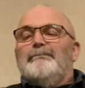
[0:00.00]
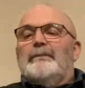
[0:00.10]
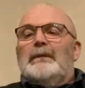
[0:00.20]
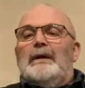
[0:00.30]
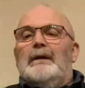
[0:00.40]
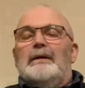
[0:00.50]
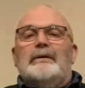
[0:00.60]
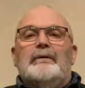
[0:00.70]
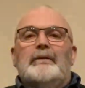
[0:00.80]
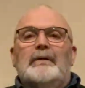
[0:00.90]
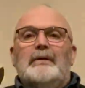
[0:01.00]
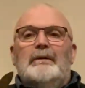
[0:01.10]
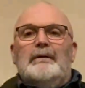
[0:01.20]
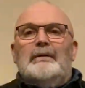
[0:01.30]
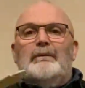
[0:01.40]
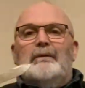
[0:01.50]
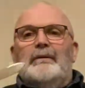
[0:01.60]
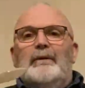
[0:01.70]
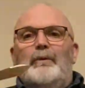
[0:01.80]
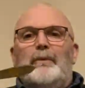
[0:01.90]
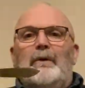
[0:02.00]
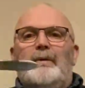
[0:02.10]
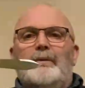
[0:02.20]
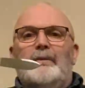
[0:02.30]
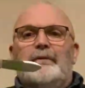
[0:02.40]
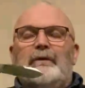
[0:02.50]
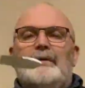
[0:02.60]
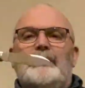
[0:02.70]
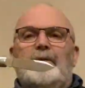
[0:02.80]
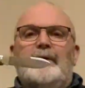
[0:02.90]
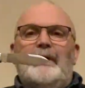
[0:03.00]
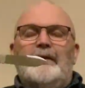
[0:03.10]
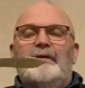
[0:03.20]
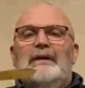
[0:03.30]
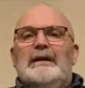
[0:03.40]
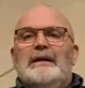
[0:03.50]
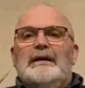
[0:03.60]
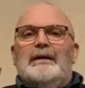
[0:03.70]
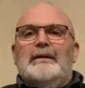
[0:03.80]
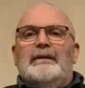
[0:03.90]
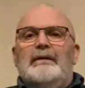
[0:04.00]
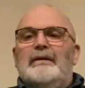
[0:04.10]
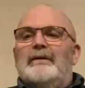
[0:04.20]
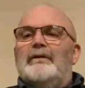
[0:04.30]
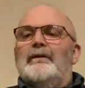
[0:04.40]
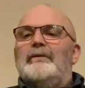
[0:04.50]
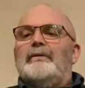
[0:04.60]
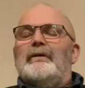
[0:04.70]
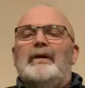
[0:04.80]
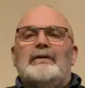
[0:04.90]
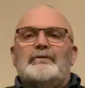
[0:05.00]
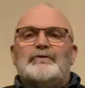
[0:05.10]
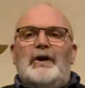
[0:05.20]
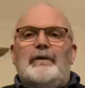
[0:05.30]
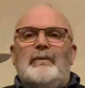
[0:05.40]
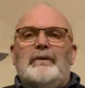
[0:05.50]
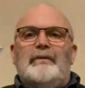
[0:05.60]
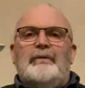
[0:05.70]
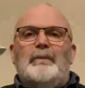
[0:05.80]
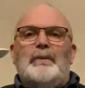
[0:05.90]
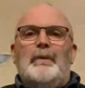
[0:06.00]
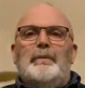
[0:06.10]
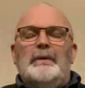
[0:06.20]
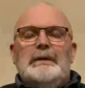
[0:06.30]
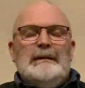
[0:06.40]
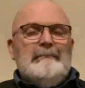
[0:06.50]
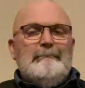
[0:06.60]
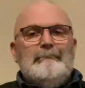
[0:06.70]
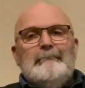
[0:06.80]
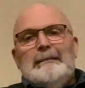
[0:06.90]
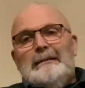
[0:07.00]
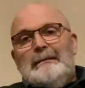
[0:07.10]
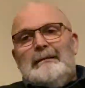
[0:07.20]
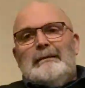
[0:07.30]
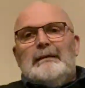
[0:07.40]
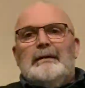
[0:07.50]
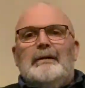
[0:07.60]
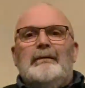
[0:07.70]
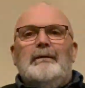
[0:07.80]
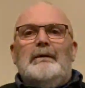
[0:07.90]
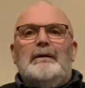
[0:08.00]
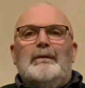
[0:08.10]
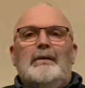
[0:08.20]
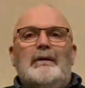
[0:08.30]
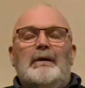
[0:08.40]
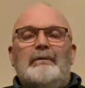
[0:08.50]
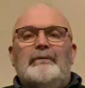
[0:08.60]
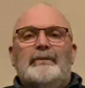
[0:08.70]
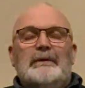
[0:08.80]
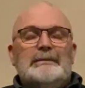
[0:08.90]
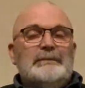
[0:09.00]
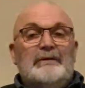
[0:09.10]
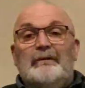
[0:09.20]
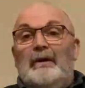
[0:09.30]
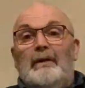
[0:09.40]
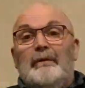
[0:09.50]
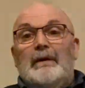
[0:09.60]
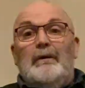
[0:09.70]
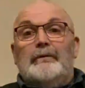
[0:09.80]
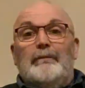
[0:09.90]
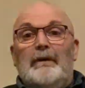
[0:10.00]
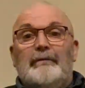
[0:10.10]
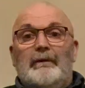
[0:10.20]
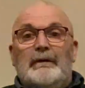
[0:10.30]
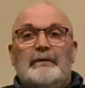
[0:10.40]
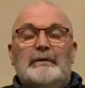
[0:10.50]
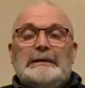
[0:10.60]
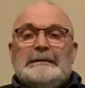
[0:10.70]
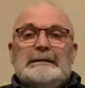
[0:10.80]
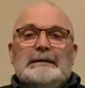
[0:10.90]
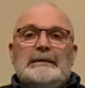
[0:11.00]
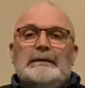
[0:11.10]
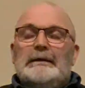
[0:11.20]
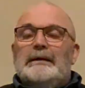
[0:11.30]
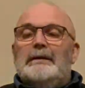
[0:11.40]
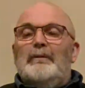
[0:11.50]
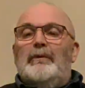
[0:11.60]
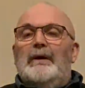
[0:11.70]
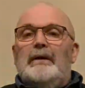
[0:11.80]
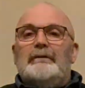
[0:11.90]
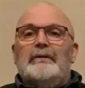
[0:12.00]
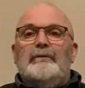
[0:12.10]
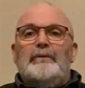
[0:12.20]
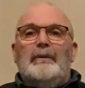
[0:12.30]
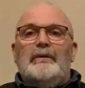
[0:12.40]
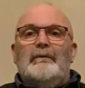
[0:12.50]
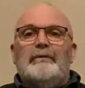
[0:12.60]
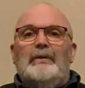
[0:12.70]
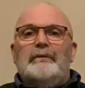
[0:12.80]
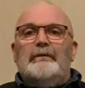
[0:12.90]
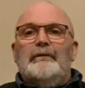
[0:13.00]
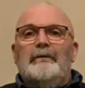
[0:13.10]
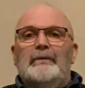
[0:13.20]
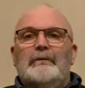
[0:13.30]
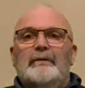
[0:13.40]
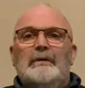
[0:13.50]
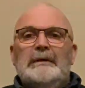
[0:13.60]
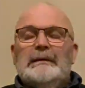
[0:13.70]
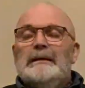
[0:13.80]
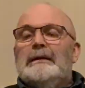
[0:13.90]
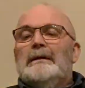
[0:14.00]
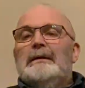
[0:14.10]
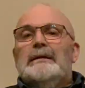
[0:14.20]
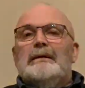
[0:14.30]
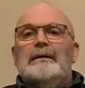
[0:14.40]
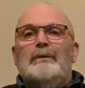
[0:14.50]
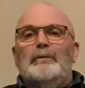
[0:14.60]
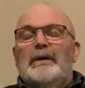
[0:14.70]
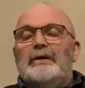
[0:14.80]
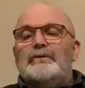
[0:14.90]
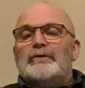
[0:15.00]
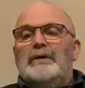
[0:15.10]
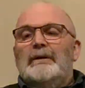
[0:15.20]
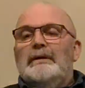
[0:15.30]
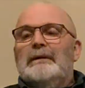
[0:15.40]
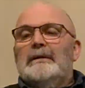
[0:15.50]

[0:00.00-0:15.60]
and lo and behold, all of a sudden you've got a knife, and it doesn't say China on it every time you open it. You know, I've as I say, I've had lots of Rough Riders in the past, and a few other odds and sods, all made in China.